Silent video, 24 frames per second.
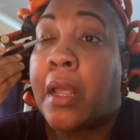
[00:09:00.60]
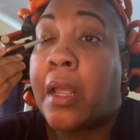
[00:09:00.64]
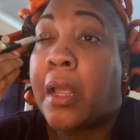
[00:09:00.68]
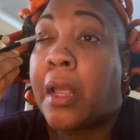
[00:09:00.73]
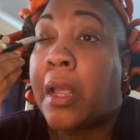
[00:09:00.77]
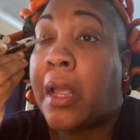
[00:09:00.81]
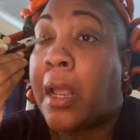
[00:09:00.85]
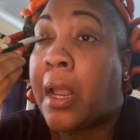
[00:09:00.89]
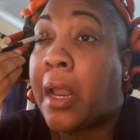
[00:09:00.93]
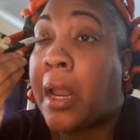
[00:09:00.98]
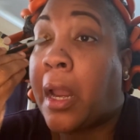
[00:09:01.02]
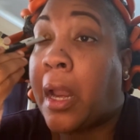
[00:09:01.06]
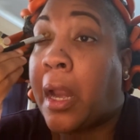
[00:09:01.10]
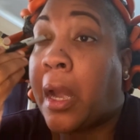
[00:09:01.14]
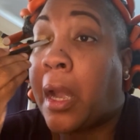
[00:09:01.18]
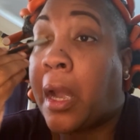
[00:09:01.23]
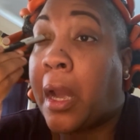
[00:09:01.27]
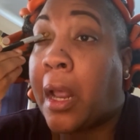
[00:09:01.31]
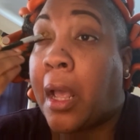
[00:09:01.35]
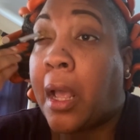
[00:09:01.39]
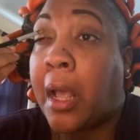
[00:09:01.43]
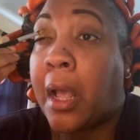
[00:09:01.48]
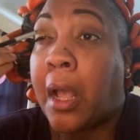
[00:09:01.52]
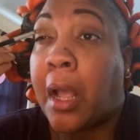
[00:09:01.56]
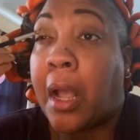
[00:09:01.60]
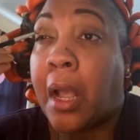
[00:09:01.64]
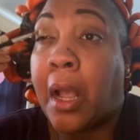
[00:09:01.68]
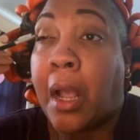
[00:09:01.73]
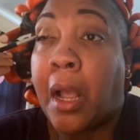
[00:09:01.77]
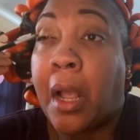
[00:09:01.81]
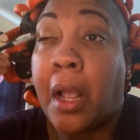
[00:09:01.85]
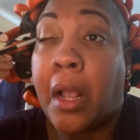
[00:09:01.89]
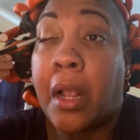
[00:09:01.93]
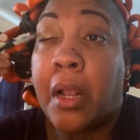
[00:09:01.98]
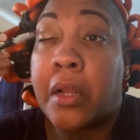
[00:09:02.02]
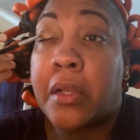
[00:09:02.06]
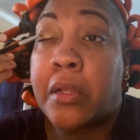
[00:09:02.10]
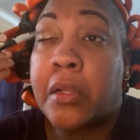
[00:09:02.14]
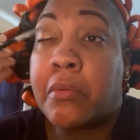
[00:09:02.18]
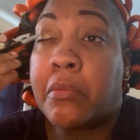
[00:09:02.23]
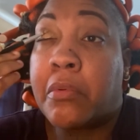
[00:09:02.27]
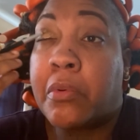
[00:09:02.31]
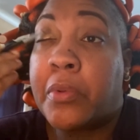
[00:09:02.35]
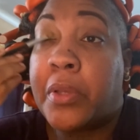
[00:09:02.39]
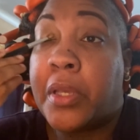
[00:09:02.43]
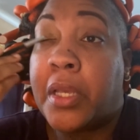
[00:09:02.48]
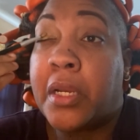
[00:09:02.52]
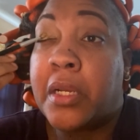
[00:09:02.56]
You know, so when we
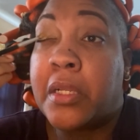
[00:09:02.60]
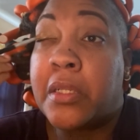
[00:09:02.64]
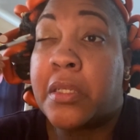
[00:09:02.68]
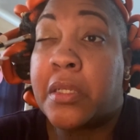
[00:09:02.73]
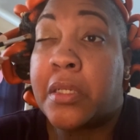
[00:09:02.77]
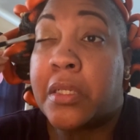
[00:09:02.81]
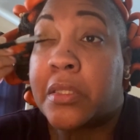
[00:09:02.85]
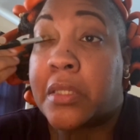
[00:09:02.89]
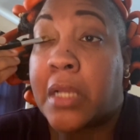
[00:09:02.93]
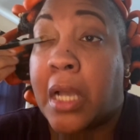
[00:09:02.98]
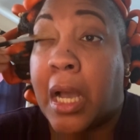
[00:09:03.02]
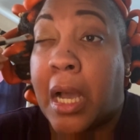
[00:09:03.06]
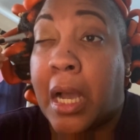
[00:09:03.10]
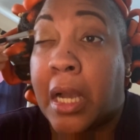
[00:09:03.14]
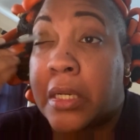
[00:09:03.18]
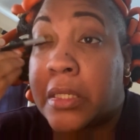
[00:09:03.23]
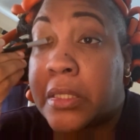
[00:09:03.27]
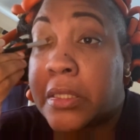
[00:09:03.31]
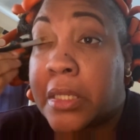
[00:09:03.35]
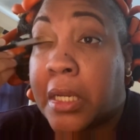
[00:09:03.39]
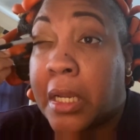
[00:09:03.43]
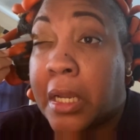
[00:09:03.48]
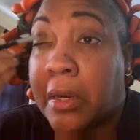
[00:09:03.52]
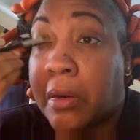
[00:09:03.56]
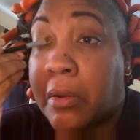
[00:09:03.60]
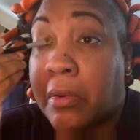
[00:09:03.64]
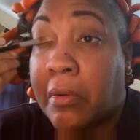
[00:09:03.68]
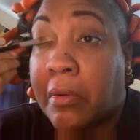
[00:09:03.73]
get into this eyeshadow,